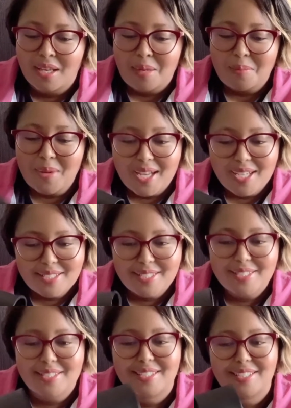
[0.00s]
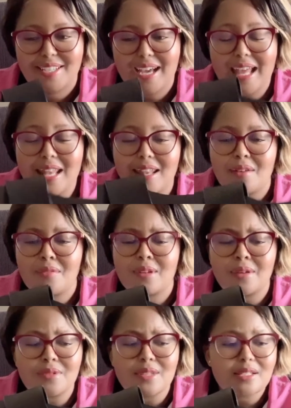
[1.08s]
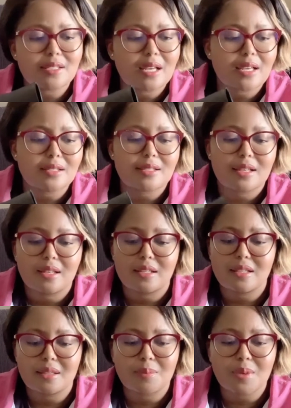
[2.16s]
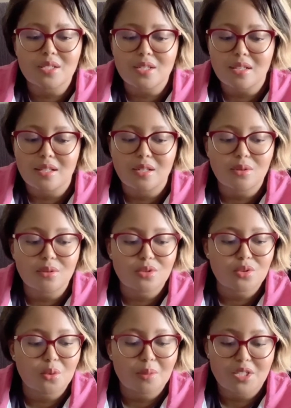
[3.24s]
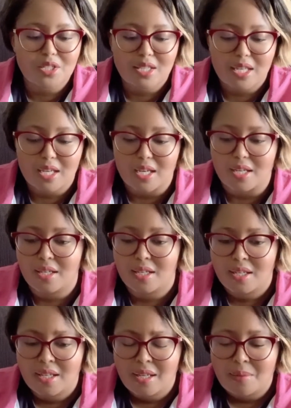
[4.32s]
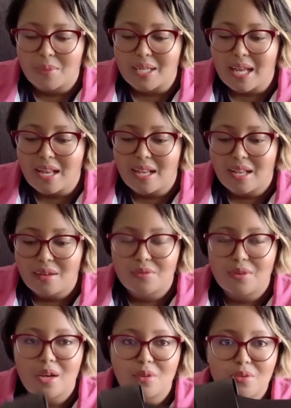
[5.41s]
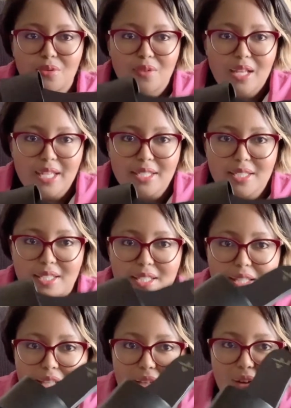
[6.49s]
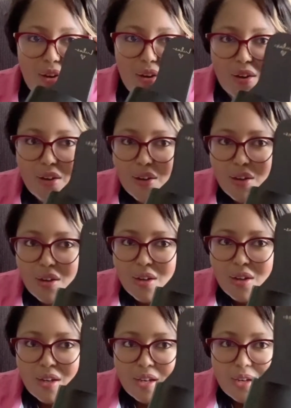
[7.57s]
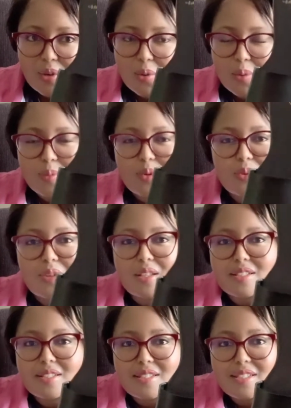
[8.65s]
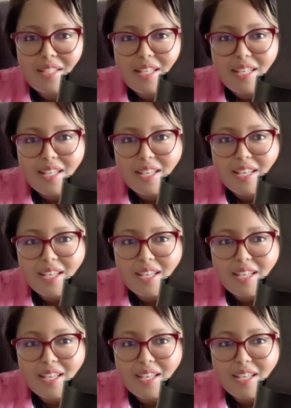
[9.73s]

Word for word: but I love, love these guys. In the picture, they looked so much thicker, but I love how flat they are. Hope you can see.